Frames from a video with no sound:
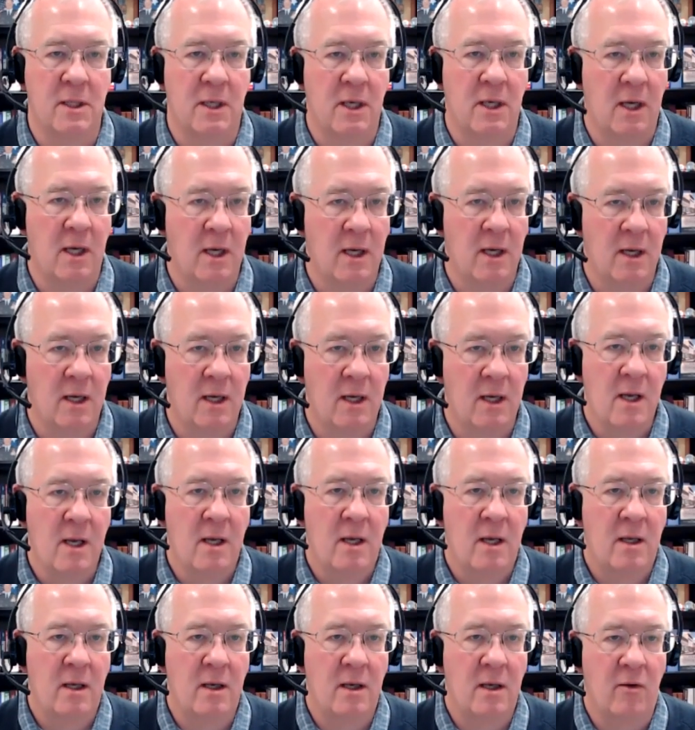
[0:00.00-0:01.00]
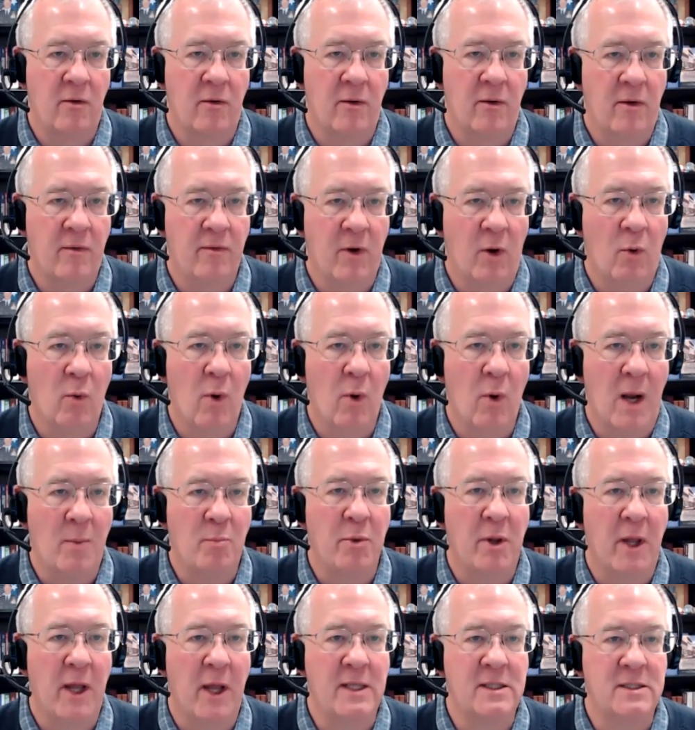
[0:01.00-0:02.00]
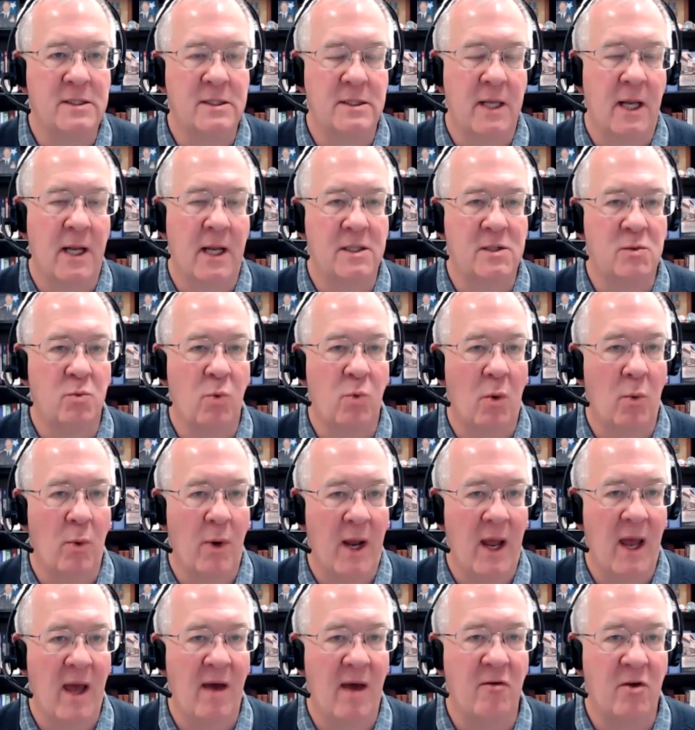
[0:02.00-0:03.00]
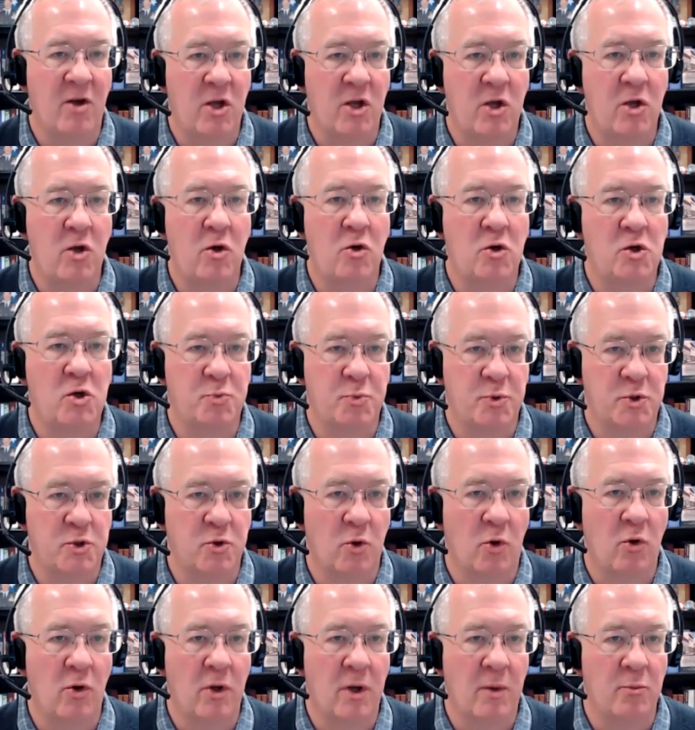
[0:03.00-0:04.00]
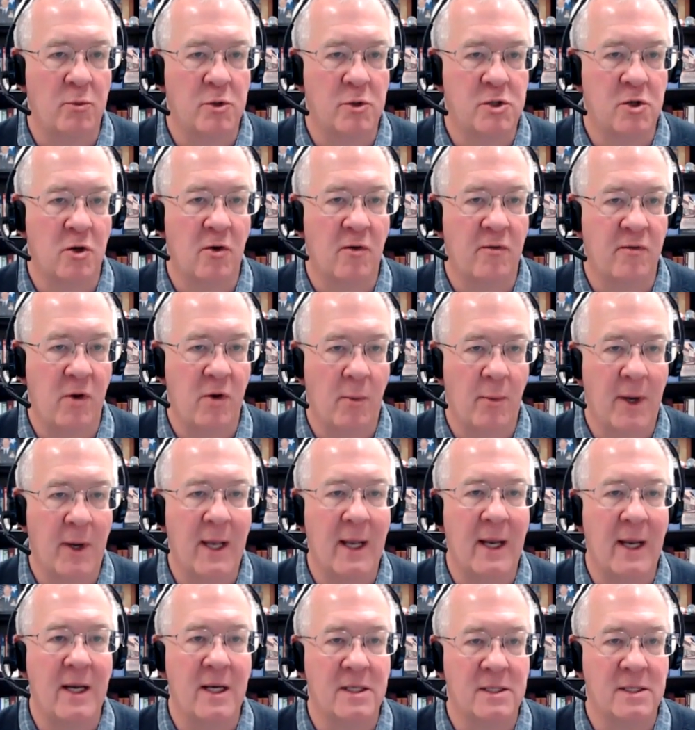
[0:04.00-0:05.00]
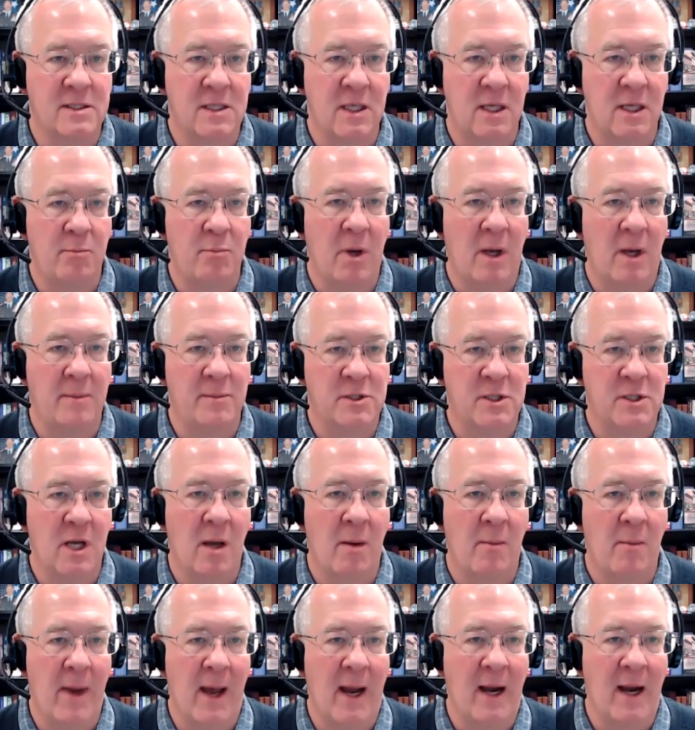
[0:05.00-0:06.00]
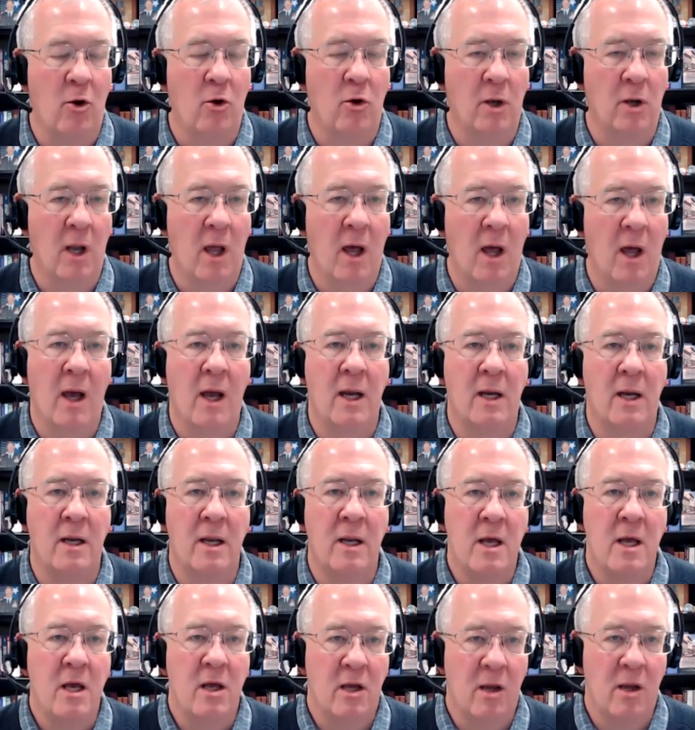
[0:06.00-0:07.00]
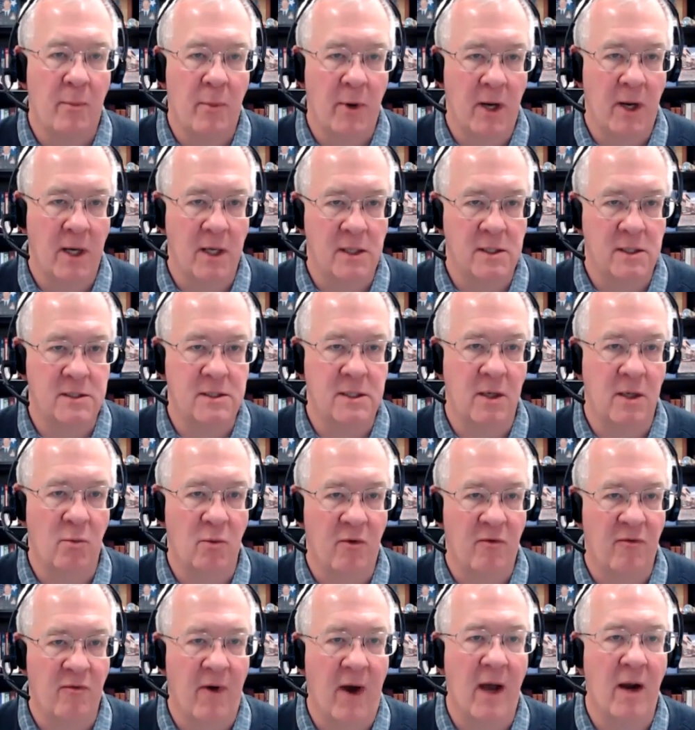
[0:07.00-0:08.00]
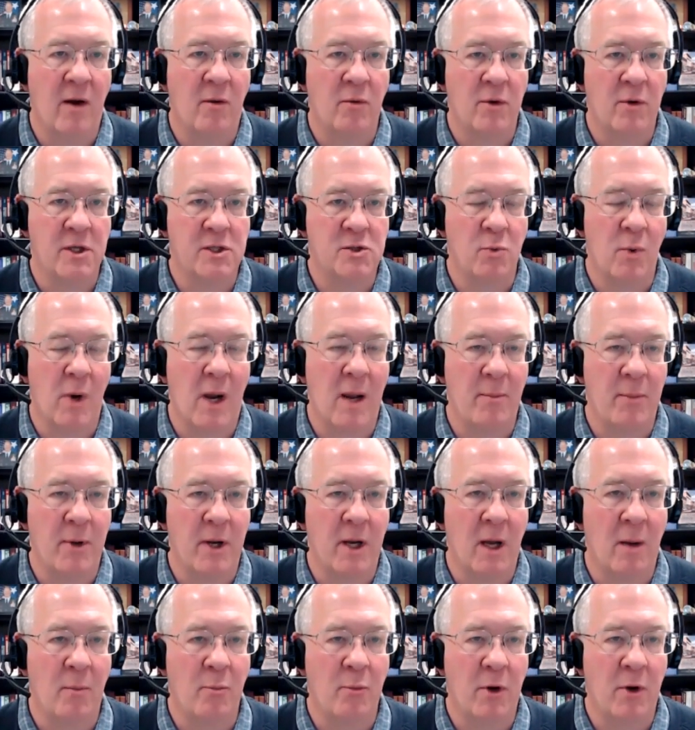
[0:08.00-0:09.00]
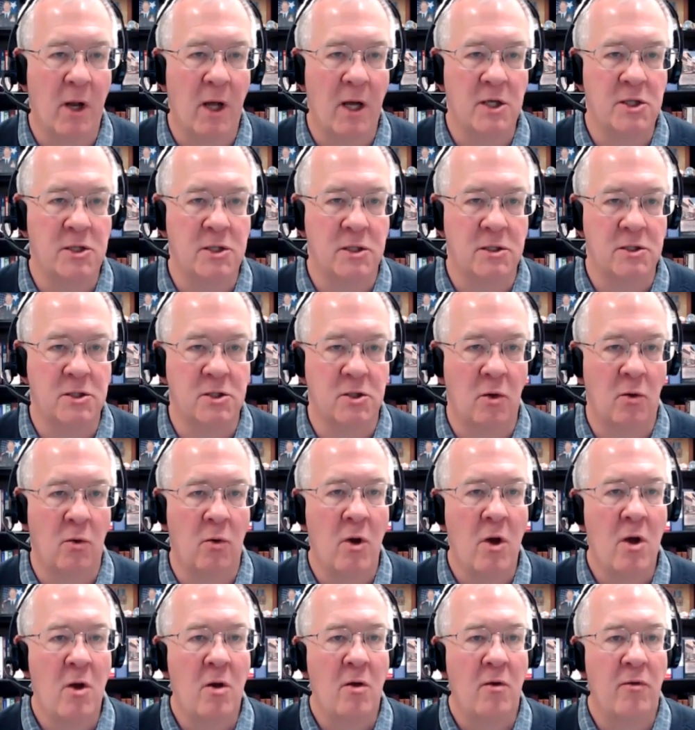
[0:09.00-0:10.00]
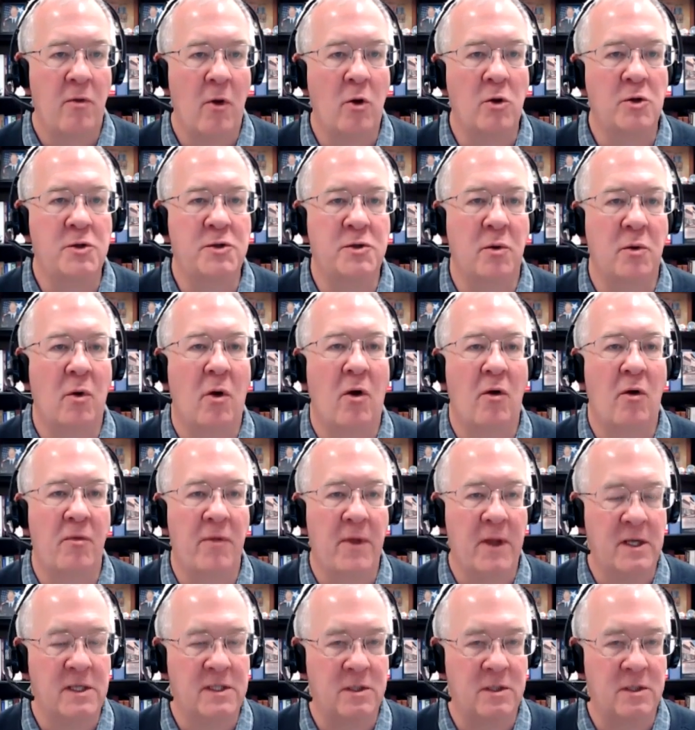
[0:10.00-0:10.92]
uh, you know the, the Great Plains states where we have a huge petroleum reserve, you're beginning to see pumps come back online. You're beginning to see refineries ramping up production. So those are all things